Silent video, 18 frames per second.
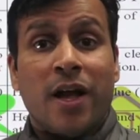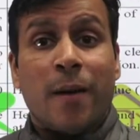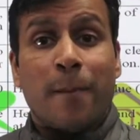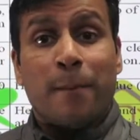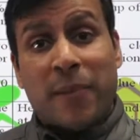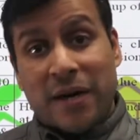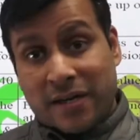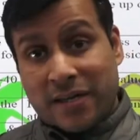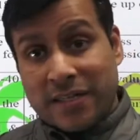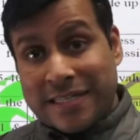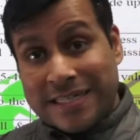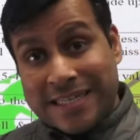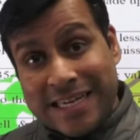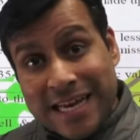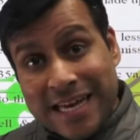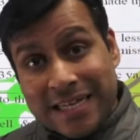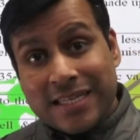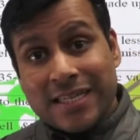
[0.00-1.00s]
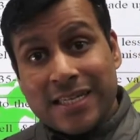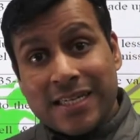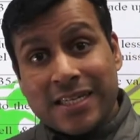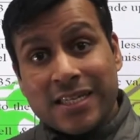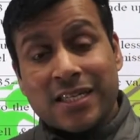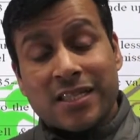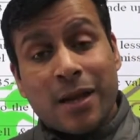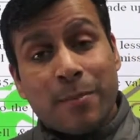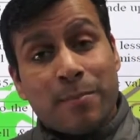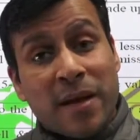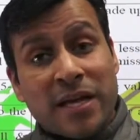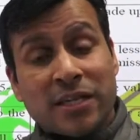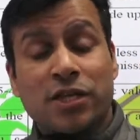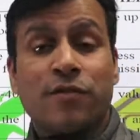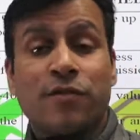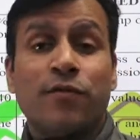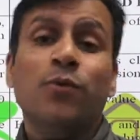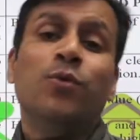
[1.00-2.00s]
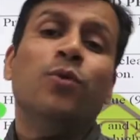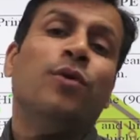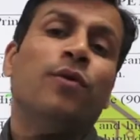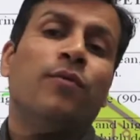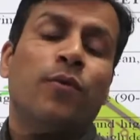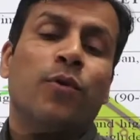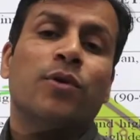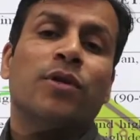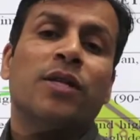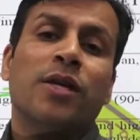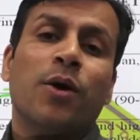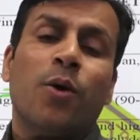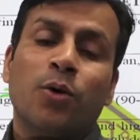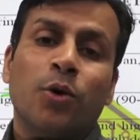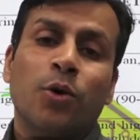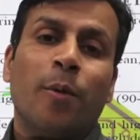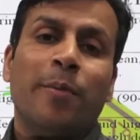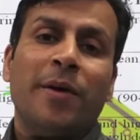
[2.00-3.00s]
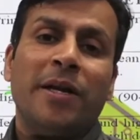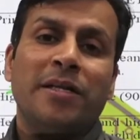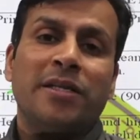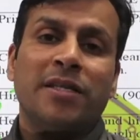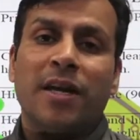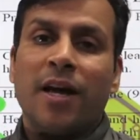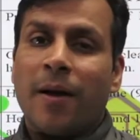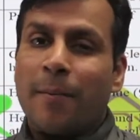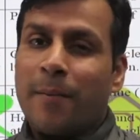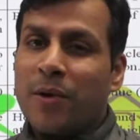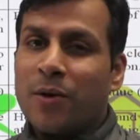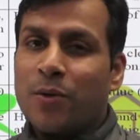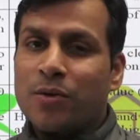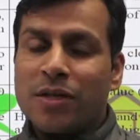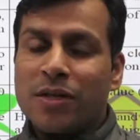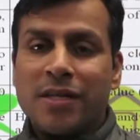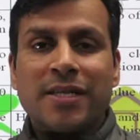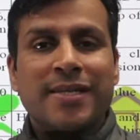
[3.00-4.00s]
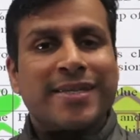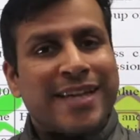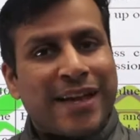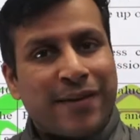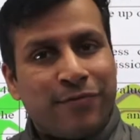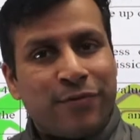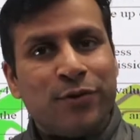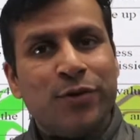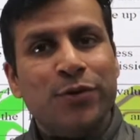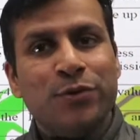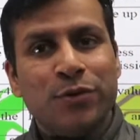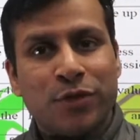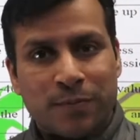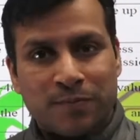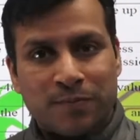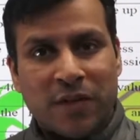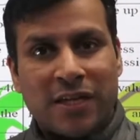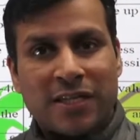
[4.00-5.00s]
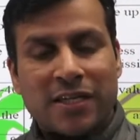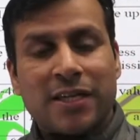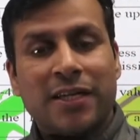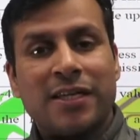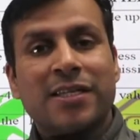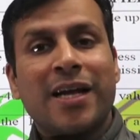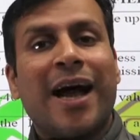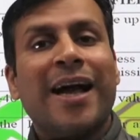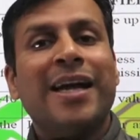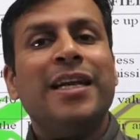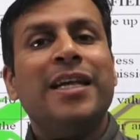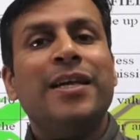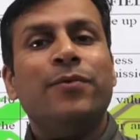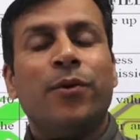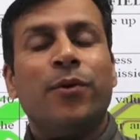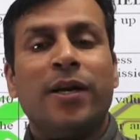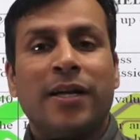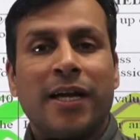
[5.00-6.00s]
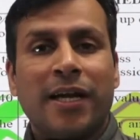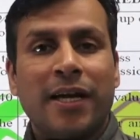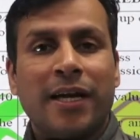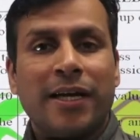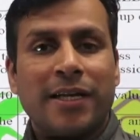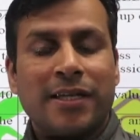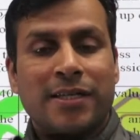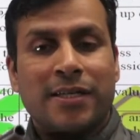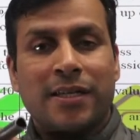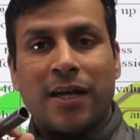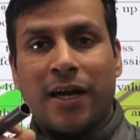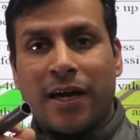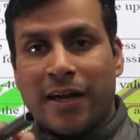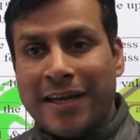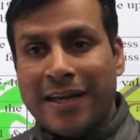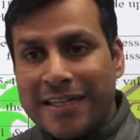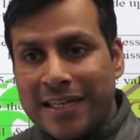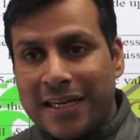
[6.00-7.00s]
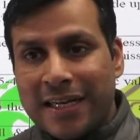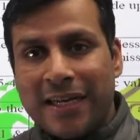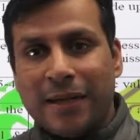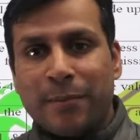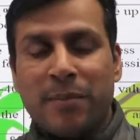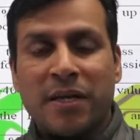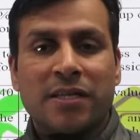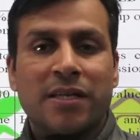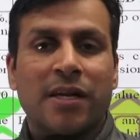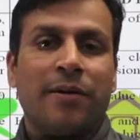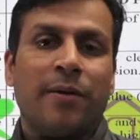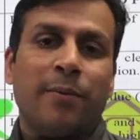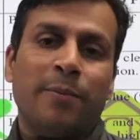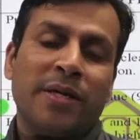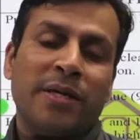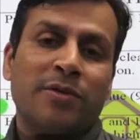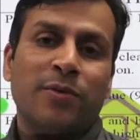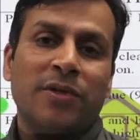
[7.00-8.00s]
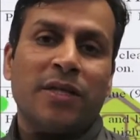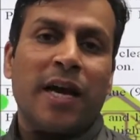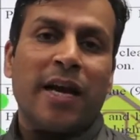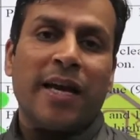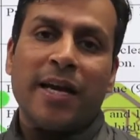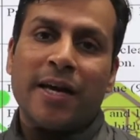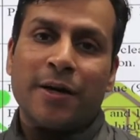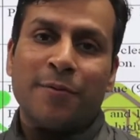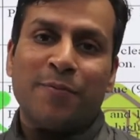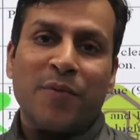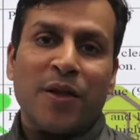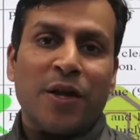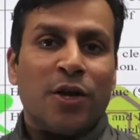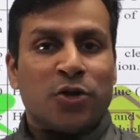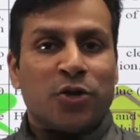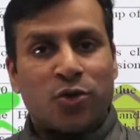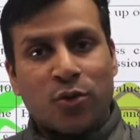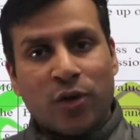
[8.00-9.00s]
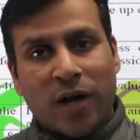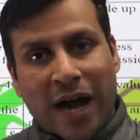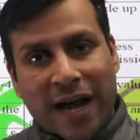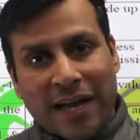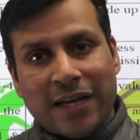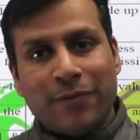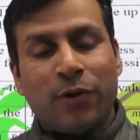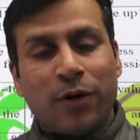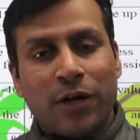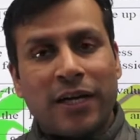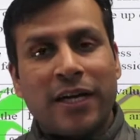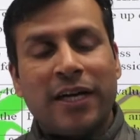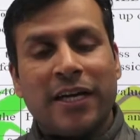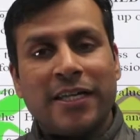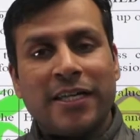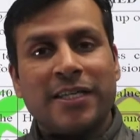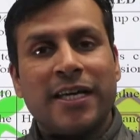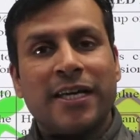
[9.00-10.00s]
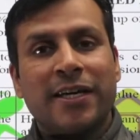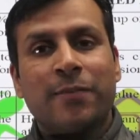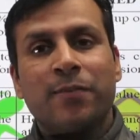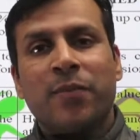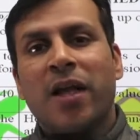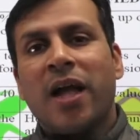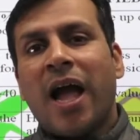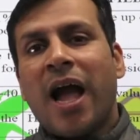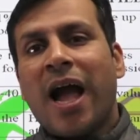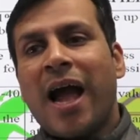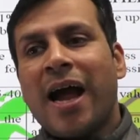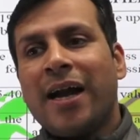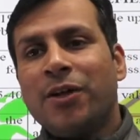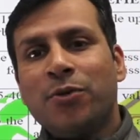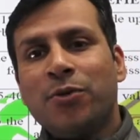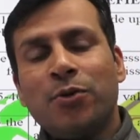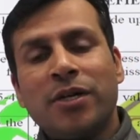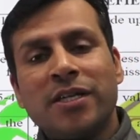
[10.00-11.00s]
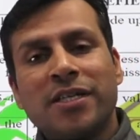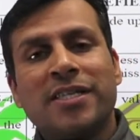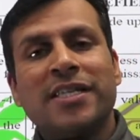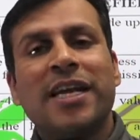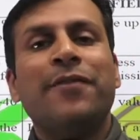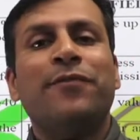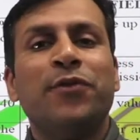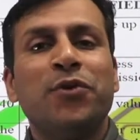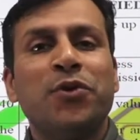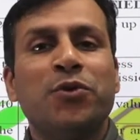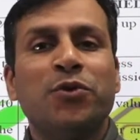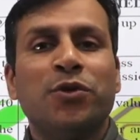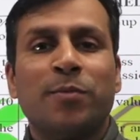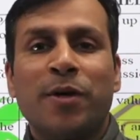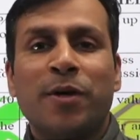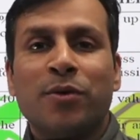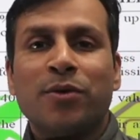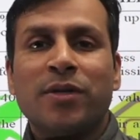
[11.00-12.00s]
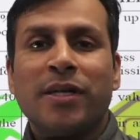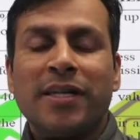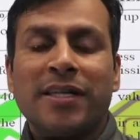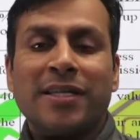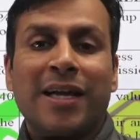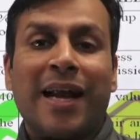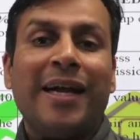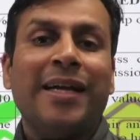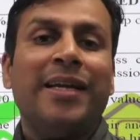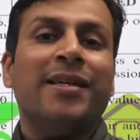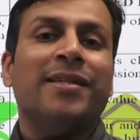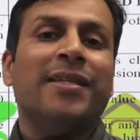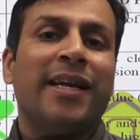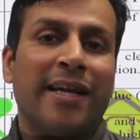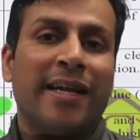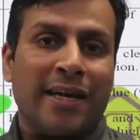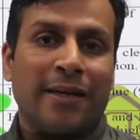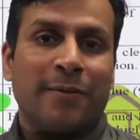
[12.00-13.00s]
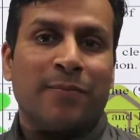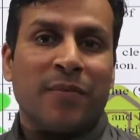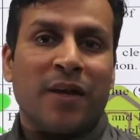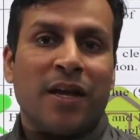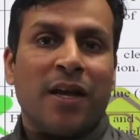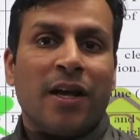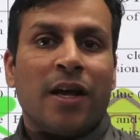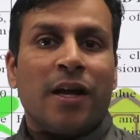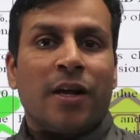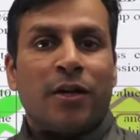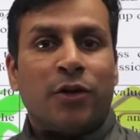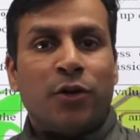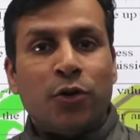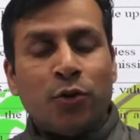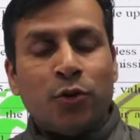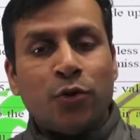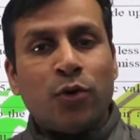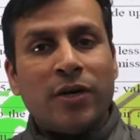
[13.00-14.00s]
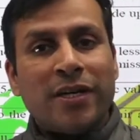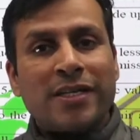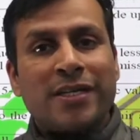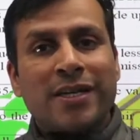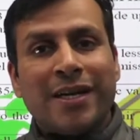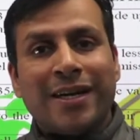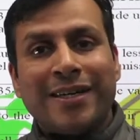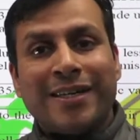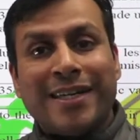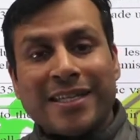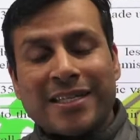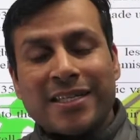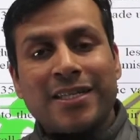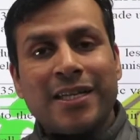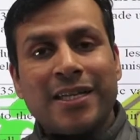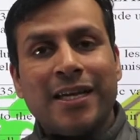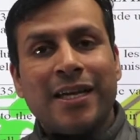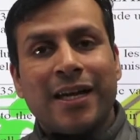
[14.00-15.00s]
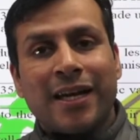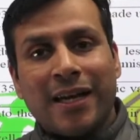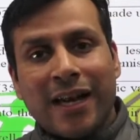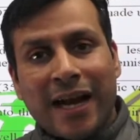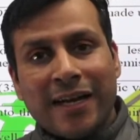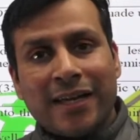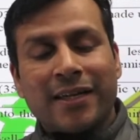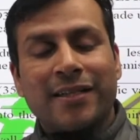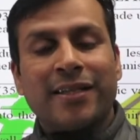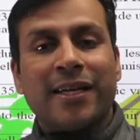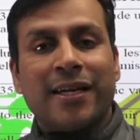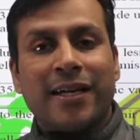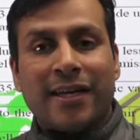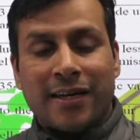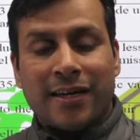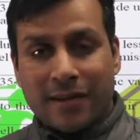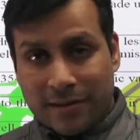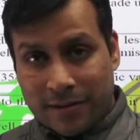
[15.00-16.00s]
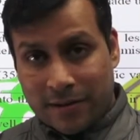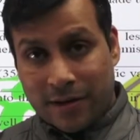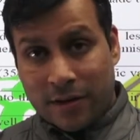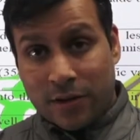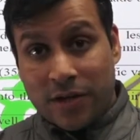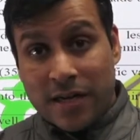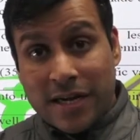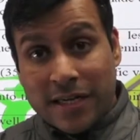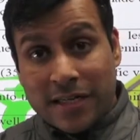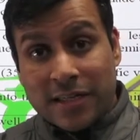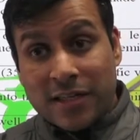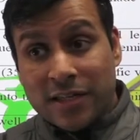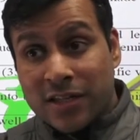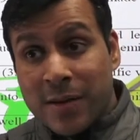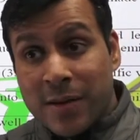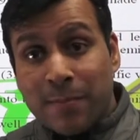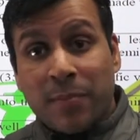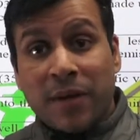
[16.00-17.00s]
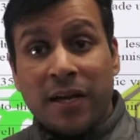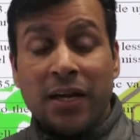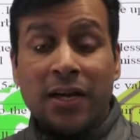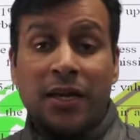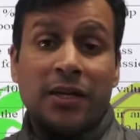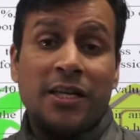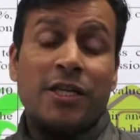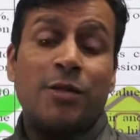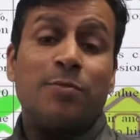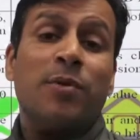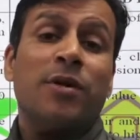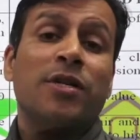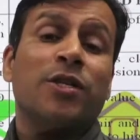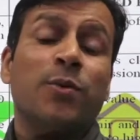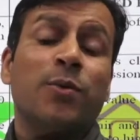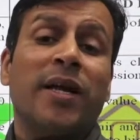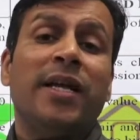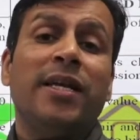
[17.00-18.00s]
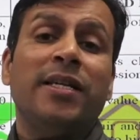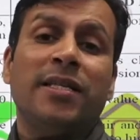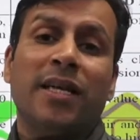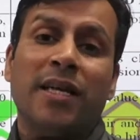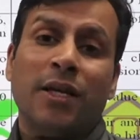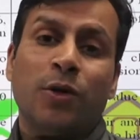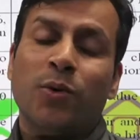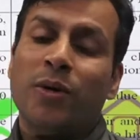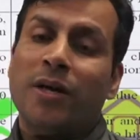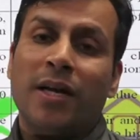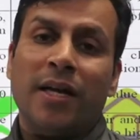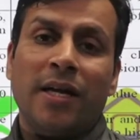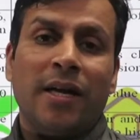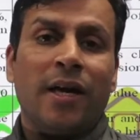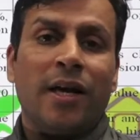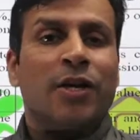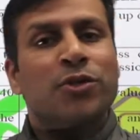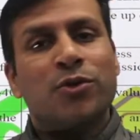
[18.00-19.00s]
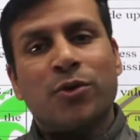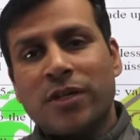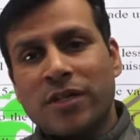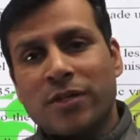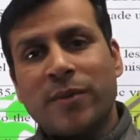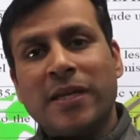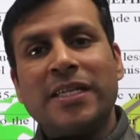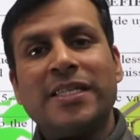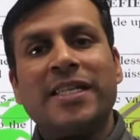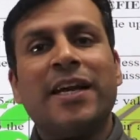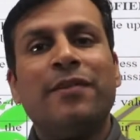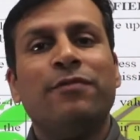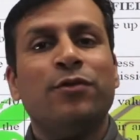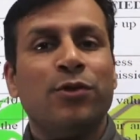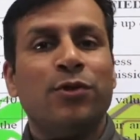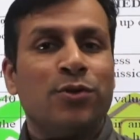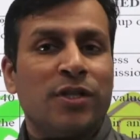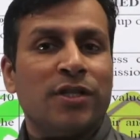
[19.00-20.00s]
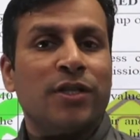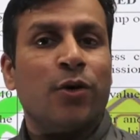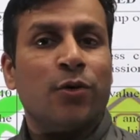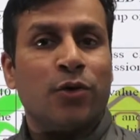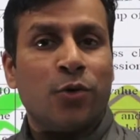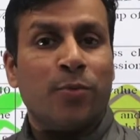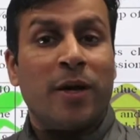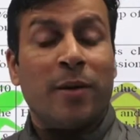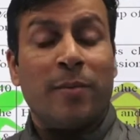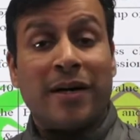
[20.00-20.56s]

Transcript: But CNG is the best fuel for the automobiles because it is safe to use. It is highly volatile. It is easily mix with the air, so highly volatility is there, and it is safe to use because it is lighter than air. Due to its density lighter than air, it's simply disperses very easily, quickly, so it is very safe to use in the automobile.